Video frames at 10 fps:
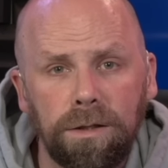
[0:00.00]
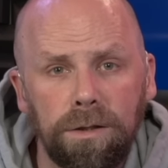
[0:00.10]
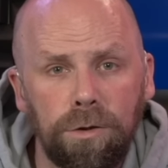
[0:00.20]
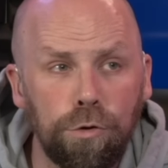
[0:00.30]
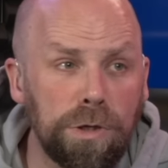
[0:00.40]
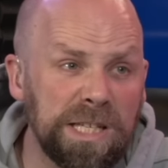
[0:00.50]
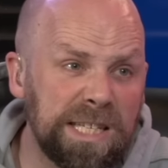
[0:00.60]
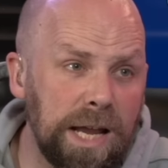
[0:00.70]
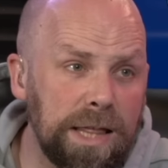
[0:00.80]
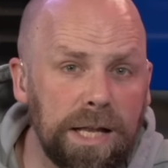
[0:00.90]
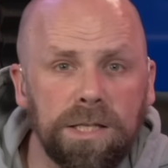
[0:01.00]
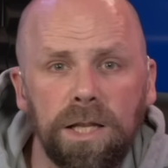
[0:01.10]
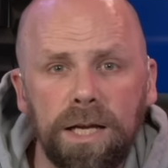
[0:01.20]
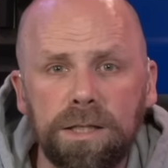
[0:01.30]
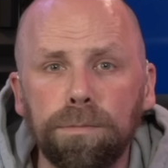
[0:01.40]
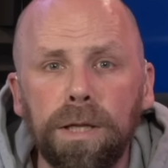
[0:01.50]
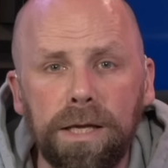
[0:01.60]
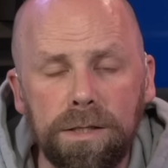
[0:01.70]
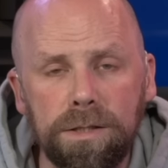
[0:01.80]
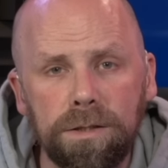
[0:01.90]
you can say that's Alexa
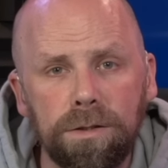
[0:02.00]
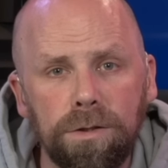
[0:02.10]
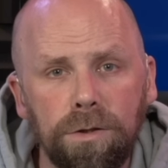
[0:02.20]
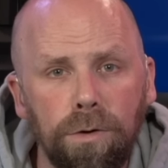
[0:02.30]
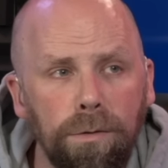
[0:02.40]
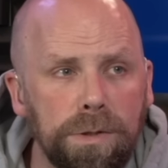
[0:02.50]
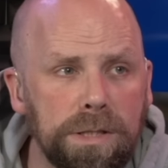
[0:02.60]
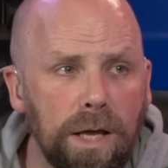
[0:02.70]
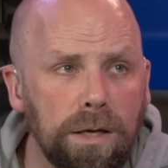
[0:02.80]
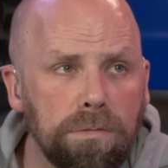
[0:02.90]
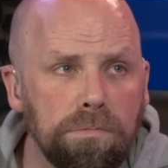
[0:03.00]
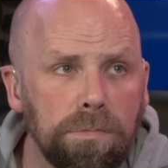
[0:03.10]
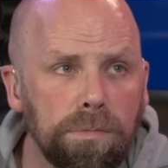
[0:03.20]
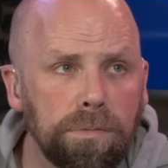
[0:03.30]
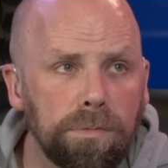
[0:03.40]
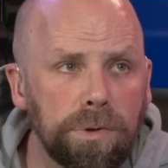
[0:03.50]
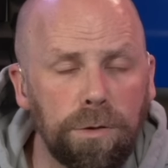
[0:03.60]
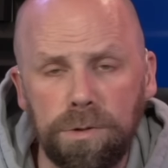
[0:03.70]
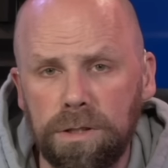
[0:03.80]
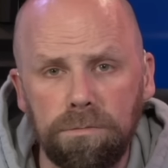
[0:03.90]
Bliss, who it was like she
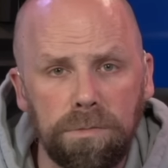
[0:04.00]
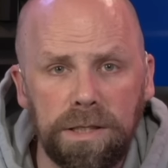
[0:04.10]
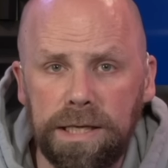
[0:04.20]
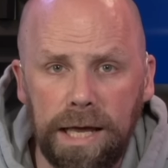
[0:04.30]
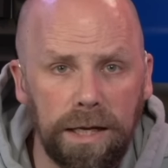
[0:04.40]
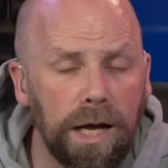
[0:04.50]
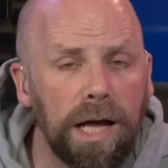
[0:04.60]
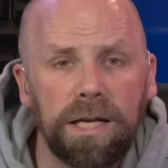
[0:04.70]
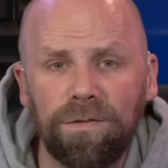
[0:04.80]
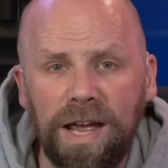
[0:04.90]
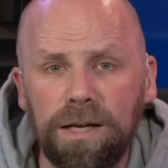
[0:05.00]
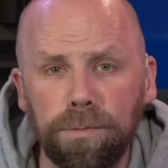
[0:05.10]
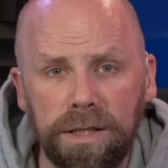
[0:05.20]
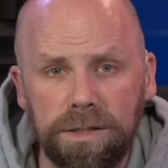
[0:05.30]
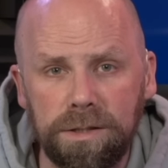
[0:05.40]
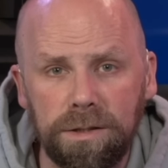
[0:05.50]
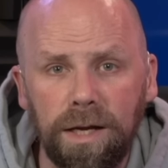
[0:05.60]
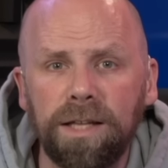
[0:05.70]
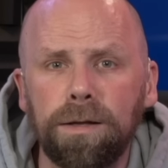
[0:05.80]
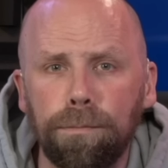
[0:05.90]
was getting kind of aimless,
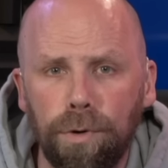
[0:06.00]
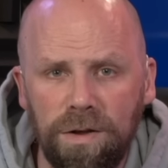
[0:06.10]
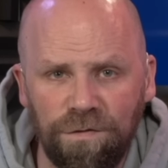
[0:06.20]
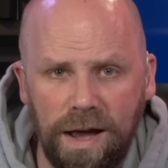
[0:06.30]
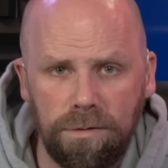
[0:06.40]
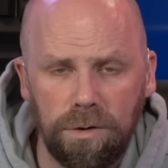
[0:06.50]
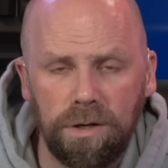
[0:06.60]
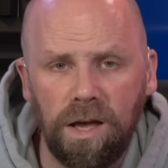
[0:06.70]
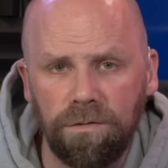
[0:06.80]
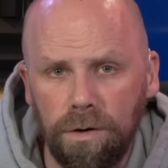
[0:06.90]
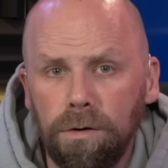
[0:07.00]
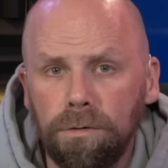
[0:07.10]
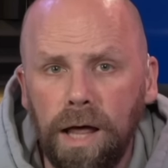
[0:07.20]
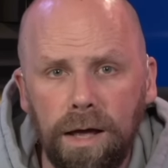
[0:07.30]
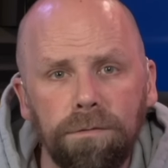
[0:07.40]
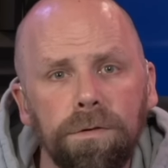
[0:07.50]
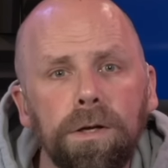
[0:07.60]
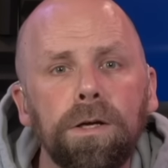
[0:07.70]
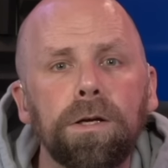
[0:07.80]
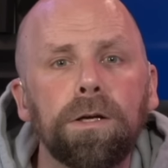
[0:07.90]
and then Bray found her and gave her a new life.
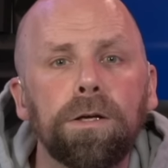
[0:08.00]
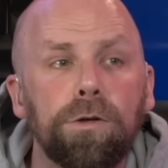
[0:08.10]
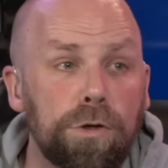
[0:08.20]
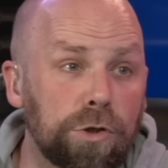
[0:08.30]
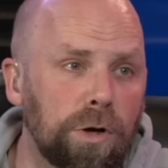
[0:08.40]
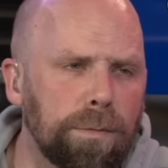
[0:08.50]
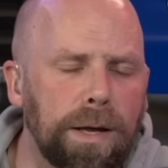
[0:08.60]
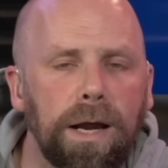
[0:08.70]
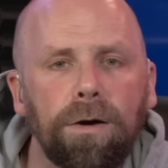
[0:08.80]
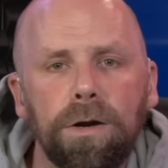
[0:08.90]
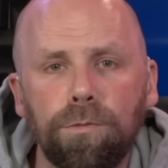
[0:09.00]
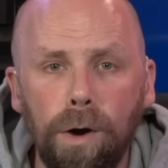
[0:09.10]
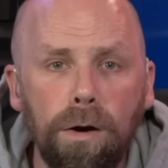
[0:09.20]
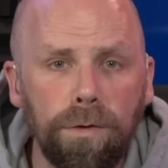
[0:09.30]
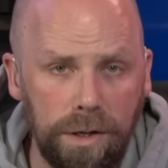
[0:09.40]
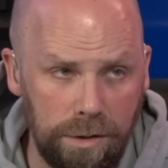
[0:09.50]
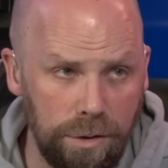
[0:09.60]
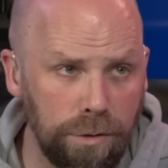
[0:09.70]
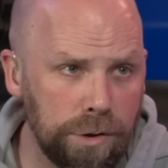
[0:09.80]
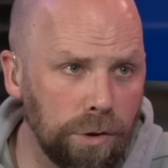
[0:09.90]
You could talk about Eric Rowan.
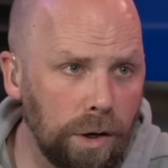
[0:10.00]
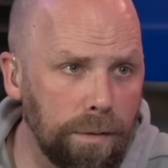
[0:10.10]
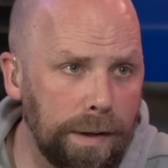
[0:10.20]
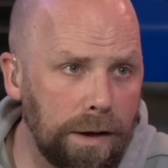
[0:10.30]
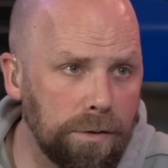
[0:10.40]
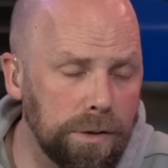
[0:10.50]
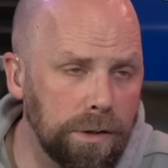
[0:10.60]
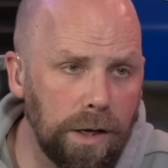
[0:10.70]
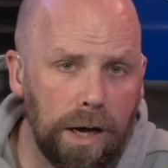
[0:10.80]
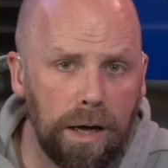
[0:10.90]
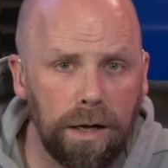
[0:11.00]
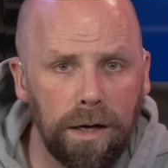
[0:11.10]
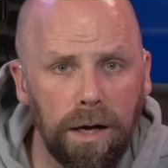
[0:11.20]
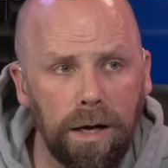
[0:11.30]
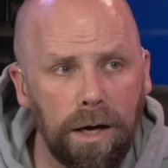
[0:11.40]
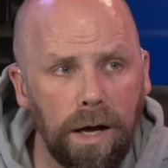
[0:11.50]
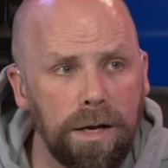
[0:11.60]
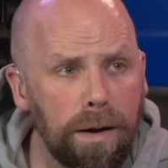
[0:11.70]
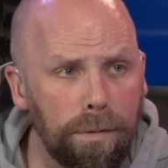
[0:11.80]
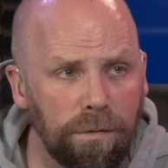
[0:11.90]
You could talk about a
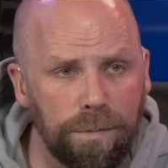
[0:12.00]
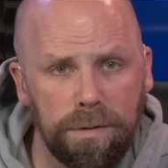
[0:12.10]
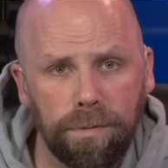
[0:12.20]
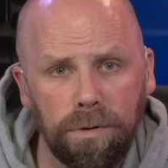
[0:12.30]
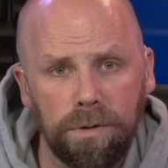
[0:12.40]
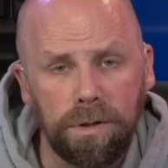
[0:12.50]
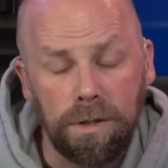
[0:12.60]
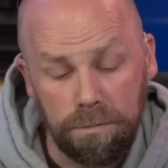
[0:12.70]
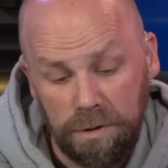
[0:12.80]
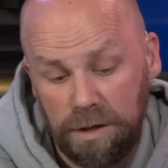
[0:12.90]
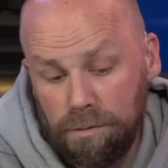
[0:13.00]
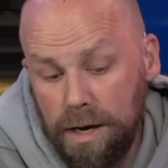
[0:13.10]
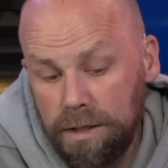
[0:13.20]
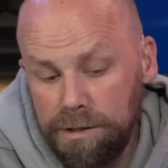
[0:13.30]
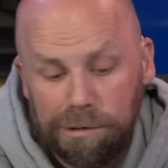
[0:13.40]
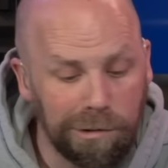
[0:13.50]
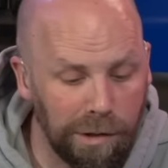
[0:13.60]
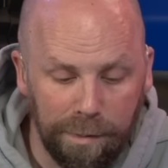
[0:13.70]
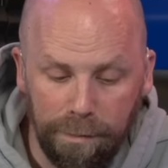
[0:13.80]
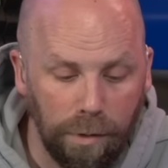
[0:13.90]
number of people. Theoretically, you could talk
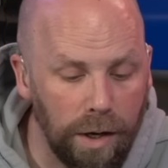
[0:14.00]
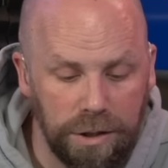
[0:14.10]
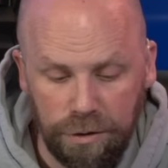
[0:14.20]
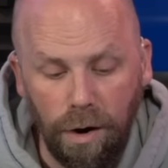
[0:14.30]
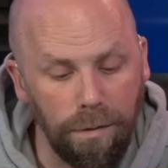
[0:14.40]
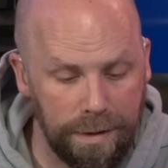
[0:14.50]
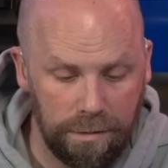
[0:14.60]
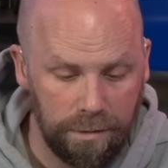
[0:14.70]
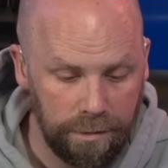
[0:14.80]
about Braun Strowman